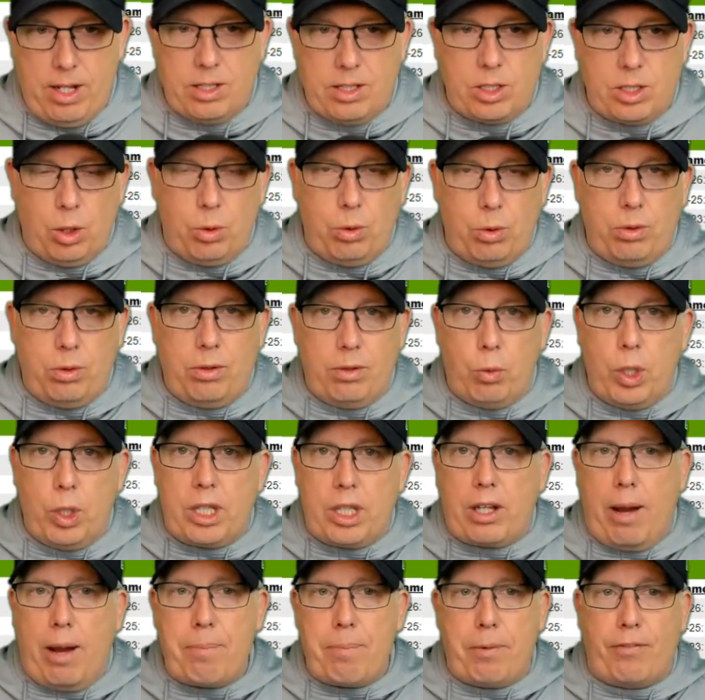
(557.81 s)
So
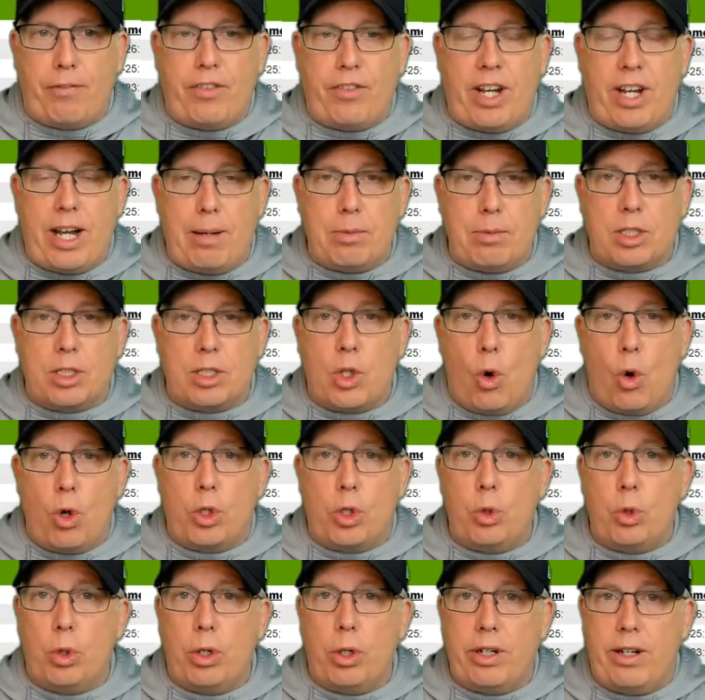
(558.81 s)
what type of team is going
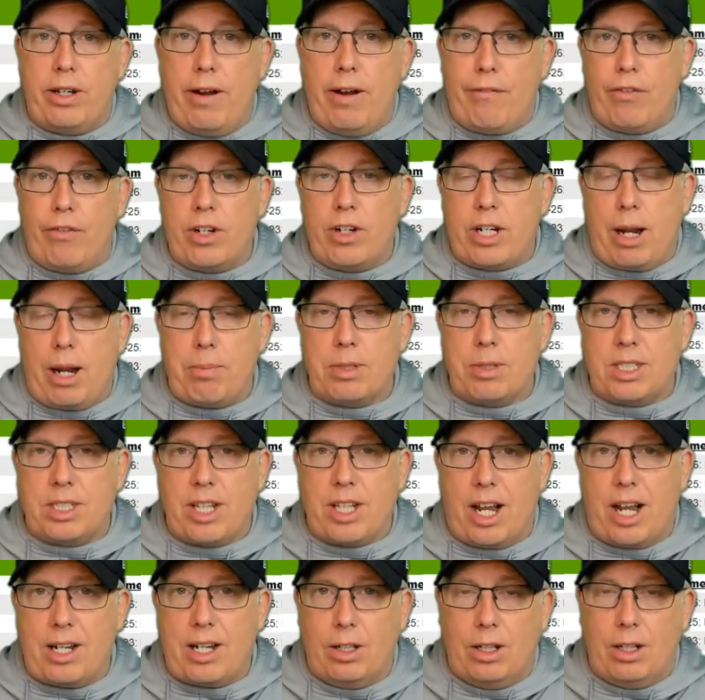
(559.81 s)
through a different type of
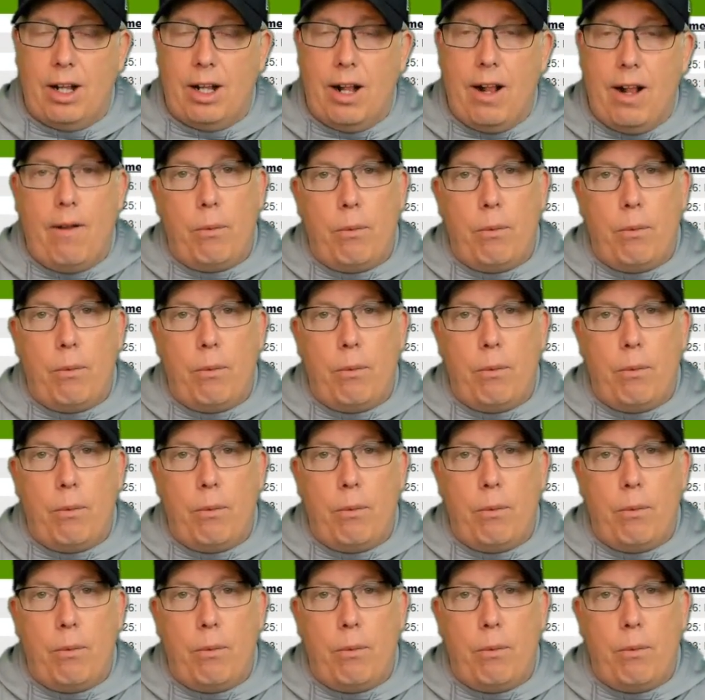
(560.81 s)
cycle